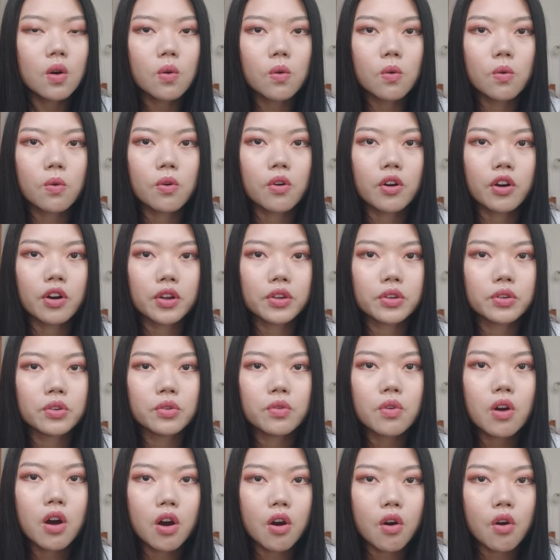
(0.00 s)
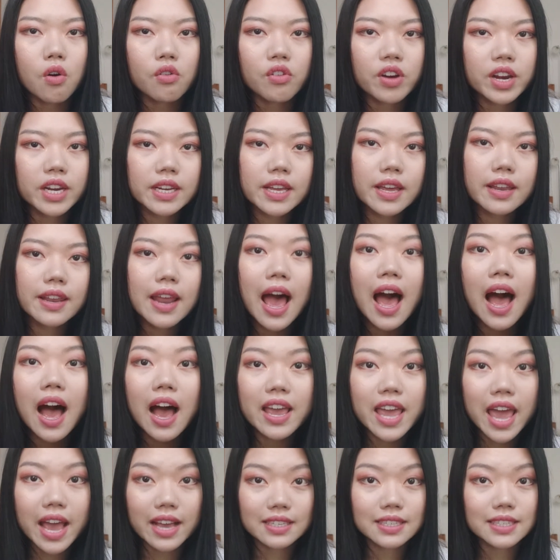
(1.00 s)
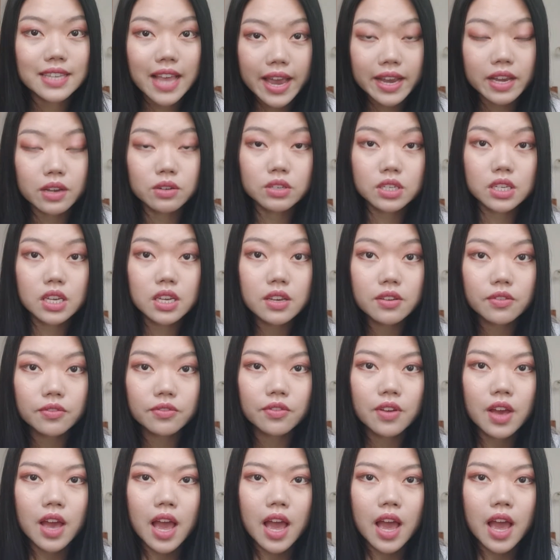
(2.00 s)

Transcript: or you are already a high executive,